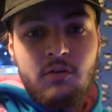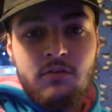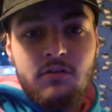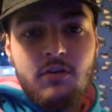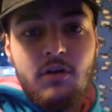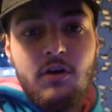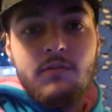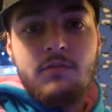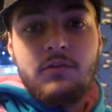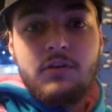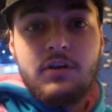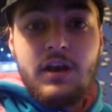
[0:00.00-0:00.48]

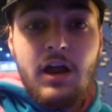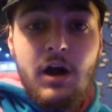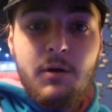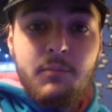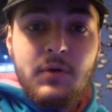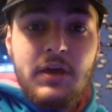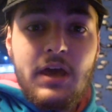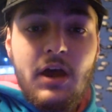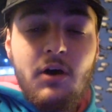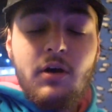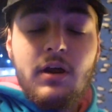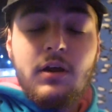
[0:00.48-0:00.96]
So if you could help
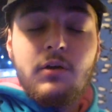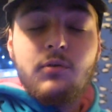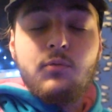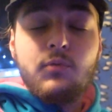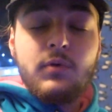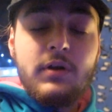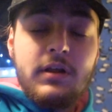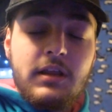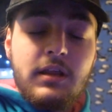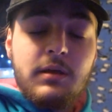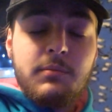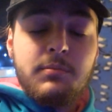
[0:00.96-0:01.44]
me out, I
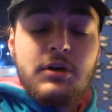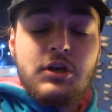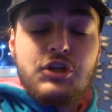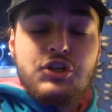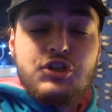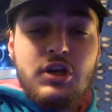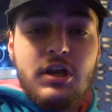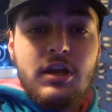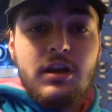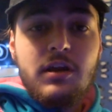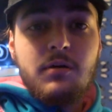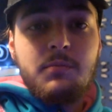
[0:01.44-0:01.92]
really
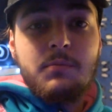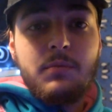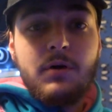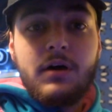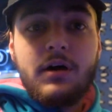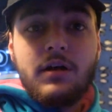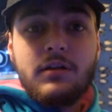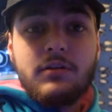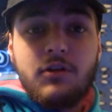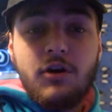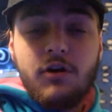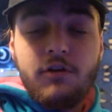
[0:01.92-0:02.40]
appreciate it,
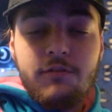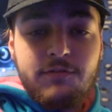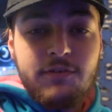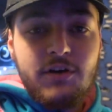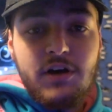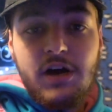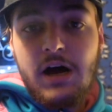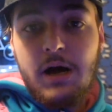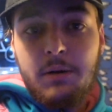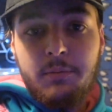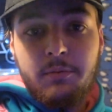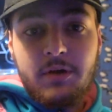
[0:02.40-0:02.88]
but don't
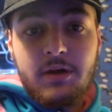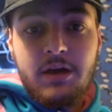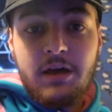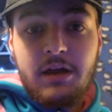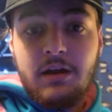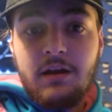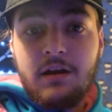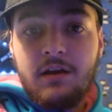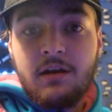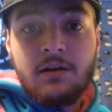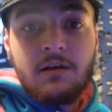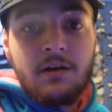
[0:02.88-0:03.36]
feel
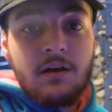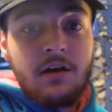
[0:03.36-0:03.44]
obligated.